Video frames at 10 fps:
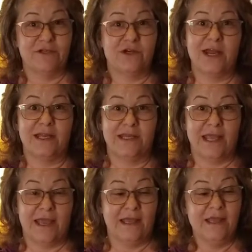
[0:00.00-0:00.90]
tried it
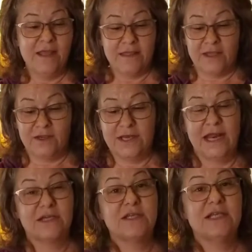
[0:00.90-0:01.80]
yet, that you can
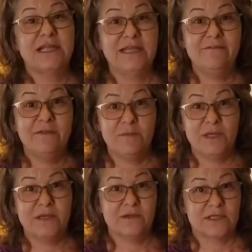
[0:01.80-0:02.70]
actually leave the
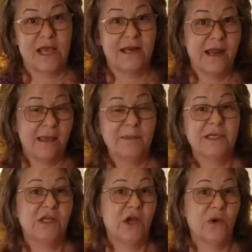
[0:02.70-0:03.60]
peels on. I'm
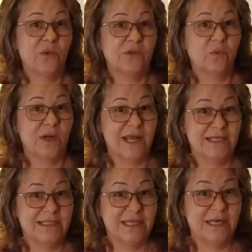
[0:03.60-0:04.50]
going to go with what
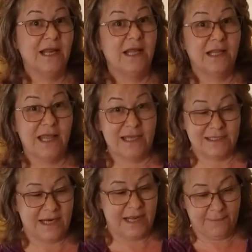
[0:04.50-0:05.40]
I did
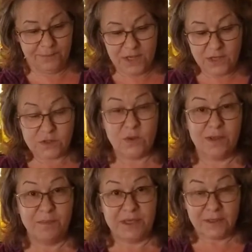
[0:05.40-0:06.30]
last night. So
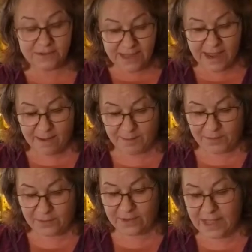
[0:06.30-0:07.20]
I peeled the
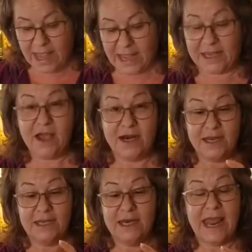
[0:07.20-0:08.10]
apple, I cut
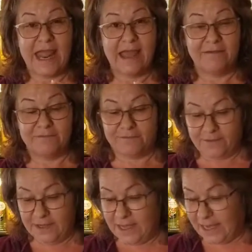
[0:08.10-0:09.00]
it in half,
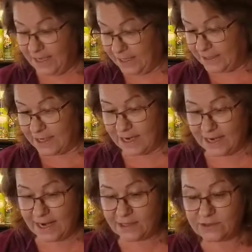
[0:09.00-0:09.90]
and I
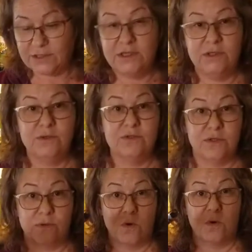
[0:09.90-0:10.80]
actually used
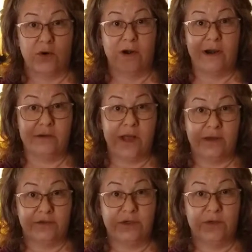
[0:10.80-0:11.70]
a core.
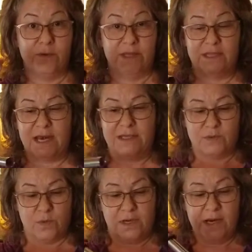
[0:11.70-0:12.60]
I'll show you on the
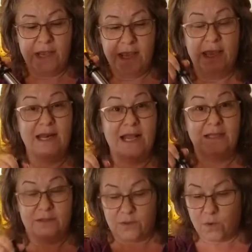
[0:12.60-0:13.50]
next one. And I
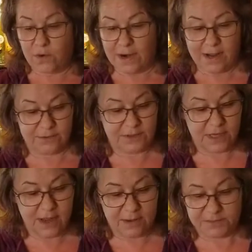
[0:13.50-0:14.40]
got the core
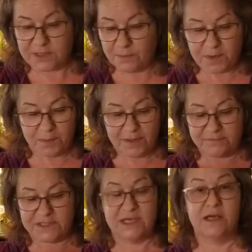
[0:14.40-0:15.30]
out. Some people
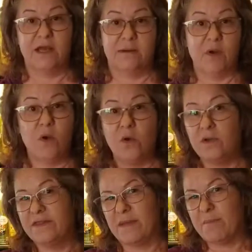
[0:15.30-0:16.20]
I've seen cut them
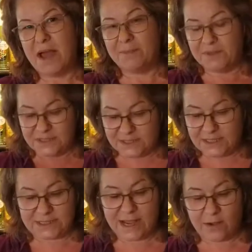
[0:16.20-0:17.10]
whole and then pop the
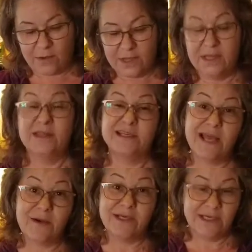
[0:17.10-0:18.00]
seeds out. This is
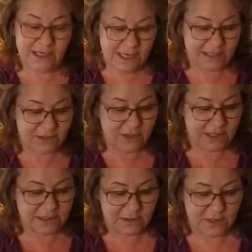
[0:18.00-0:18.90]
how I did it
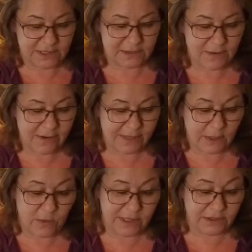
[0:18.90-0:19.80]
yesterday, so that's how I'm
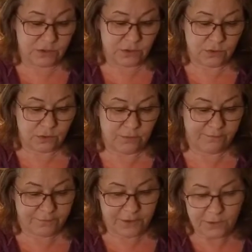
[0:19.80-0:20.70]
going to do
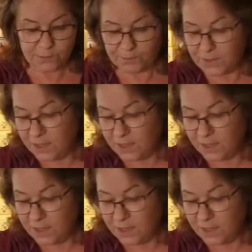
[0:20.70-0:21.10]
it for you.